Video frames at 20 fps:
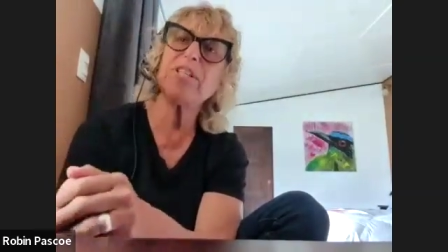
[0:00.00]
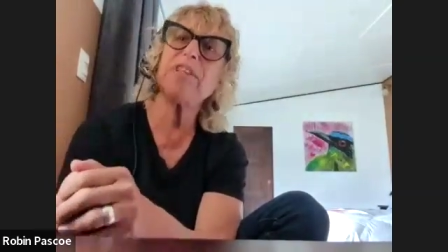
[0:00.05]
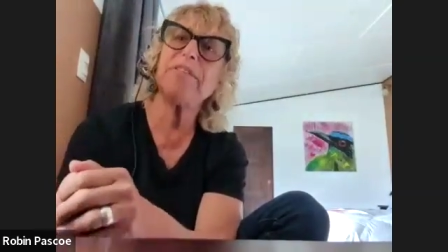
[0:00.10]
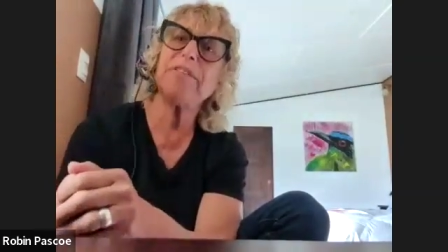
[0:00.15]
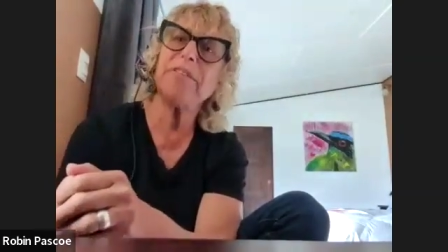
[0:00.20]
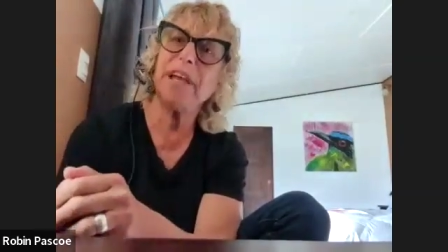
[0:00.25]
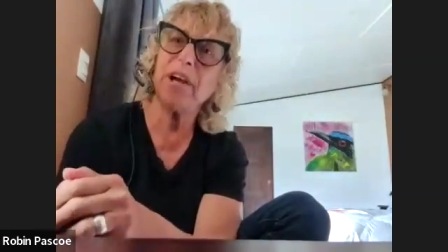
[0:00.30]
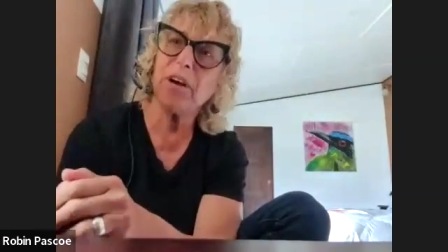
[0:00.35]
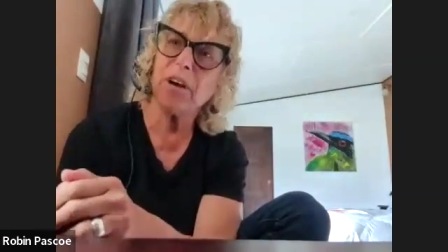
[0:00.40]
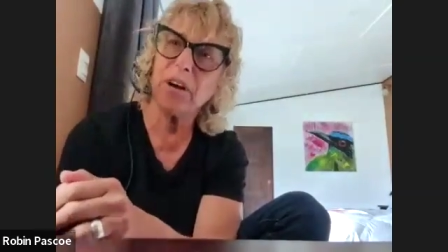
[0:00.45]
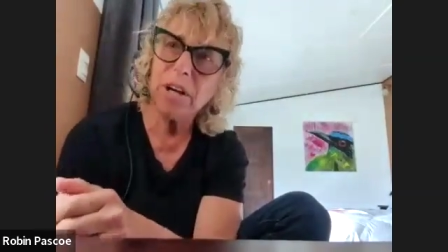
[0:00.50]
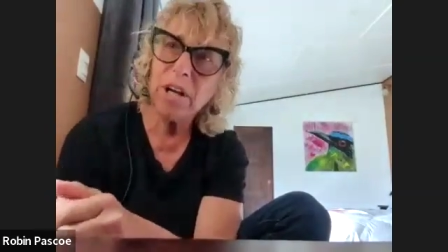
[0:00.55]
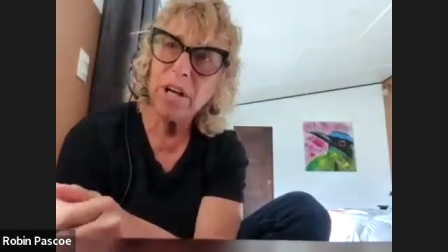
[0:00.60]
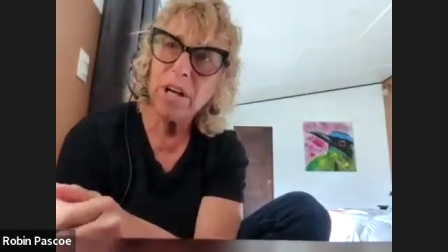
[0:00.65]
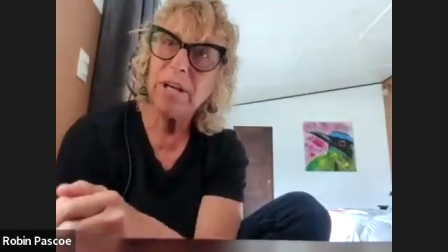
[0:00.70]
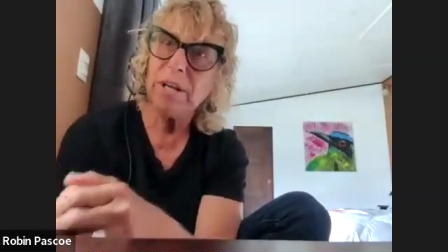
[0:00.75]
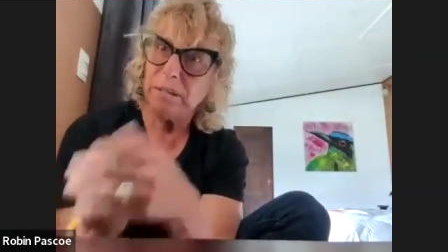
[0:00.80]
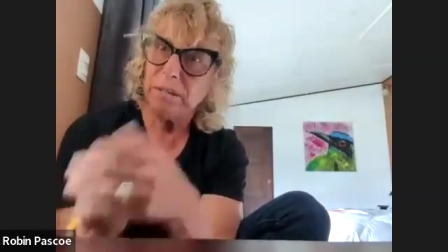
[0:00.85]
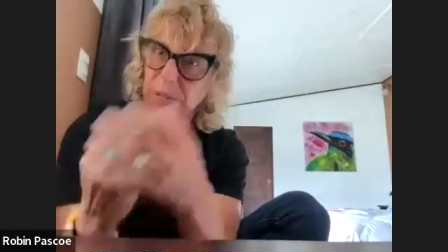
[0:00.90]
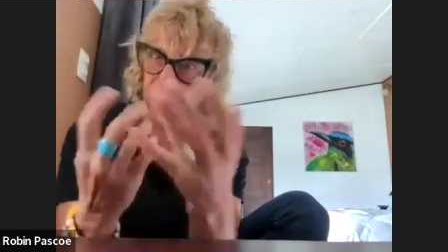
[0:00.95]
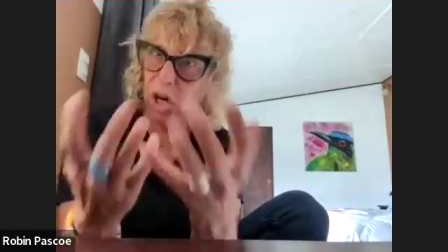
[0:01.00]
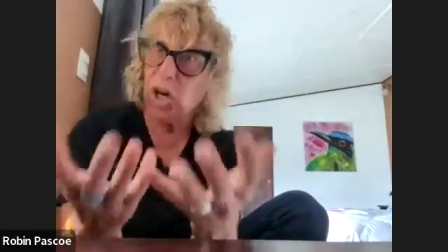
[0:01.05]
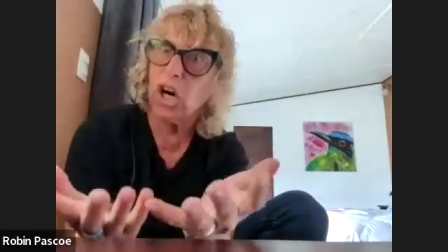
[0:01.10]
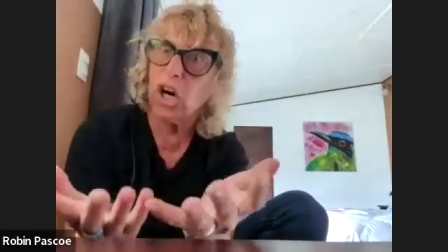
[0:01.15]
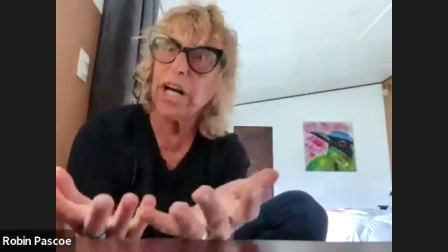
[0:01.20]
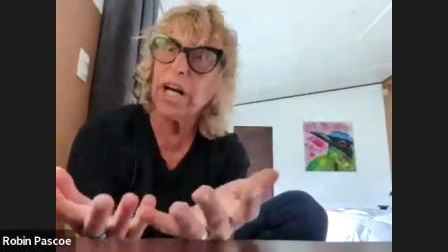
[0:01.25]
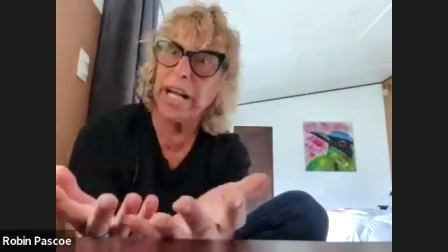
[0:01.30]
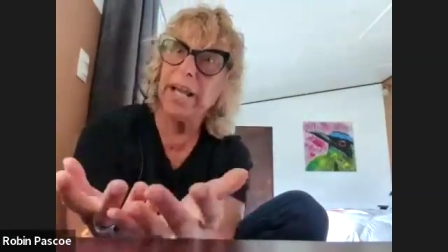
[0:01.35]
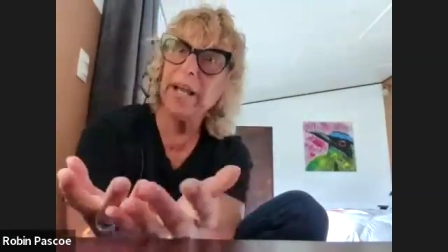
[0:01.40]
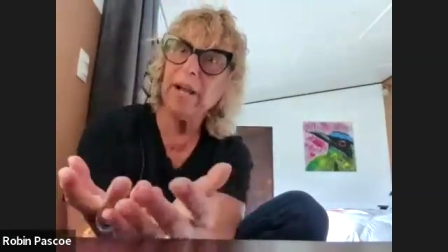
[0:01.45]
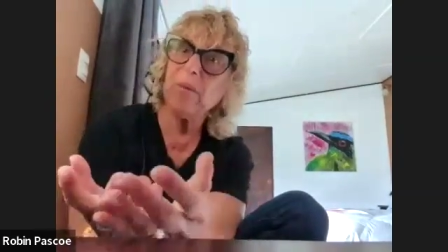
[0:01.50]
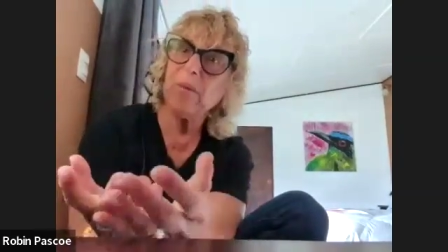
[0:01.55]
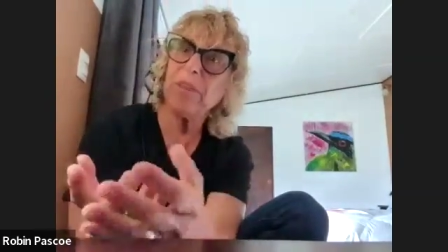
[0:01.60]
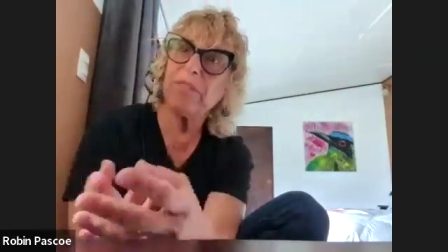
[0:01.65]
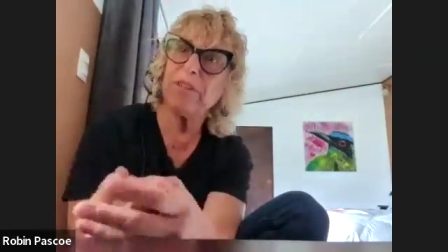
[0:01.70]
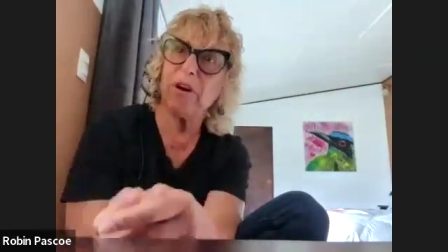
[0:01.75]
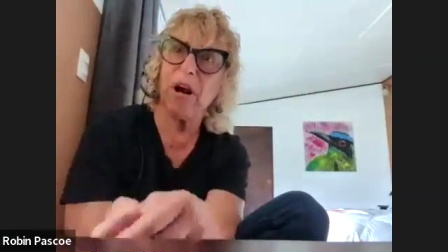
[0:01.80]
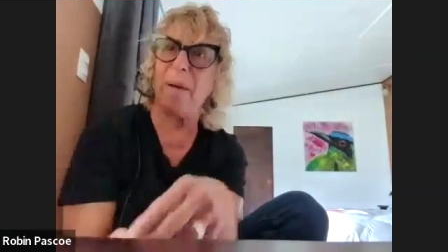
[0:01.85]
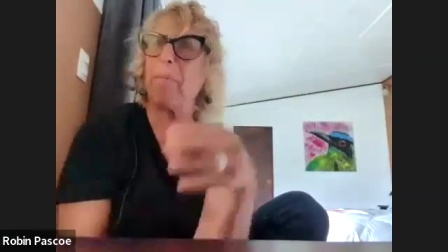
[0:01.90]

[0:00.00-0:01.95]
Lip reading: that they are hurting with their,